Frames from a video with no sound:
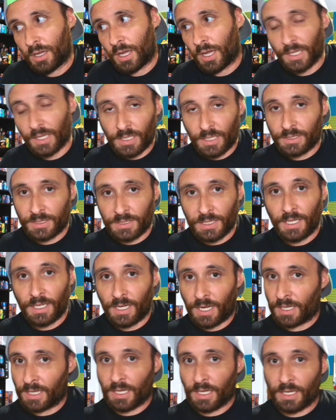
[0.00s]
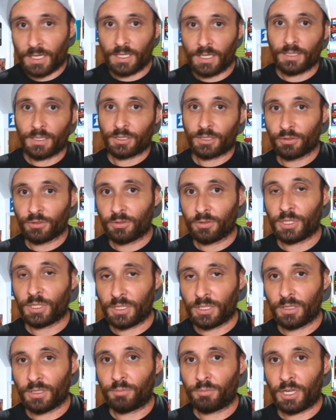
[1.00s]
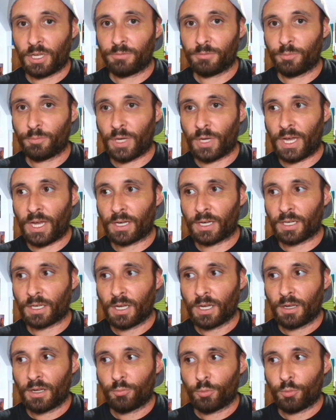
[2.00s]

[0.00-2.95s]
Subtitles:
I gotta say, I gotta hand it to him. He did pay me back,